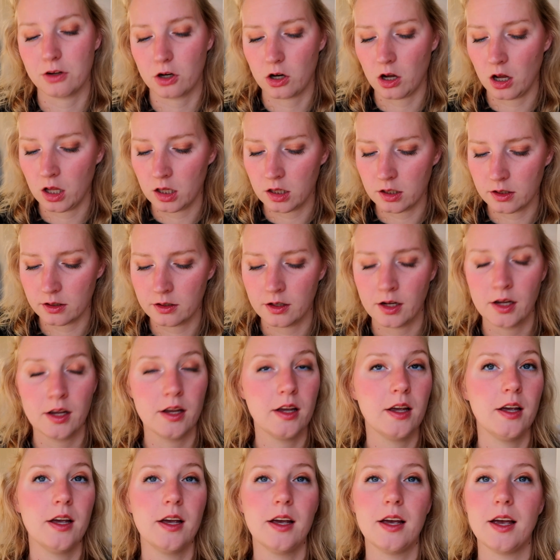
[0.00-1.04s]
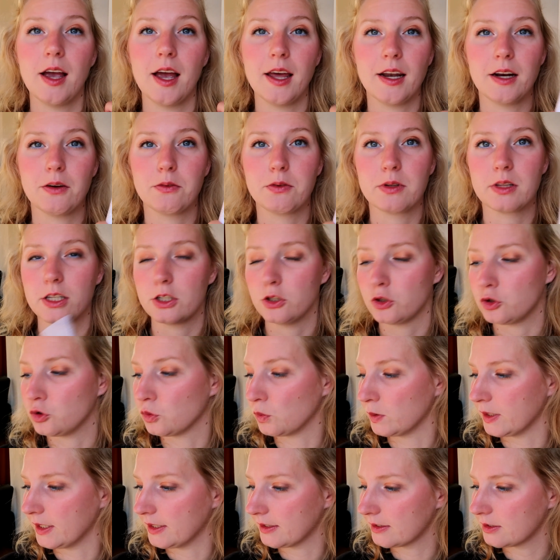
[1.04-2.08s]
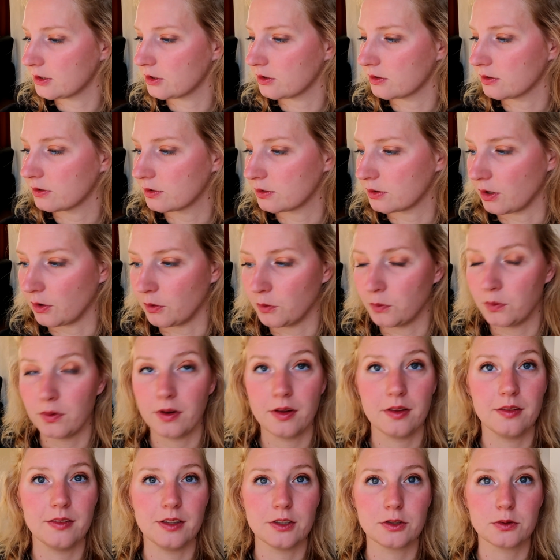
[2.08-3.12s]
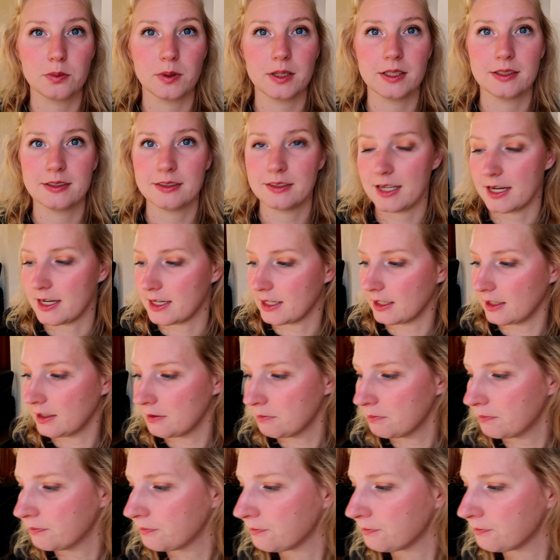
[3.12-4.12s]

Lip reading: color, and I really enjoy it. So this one is staying in.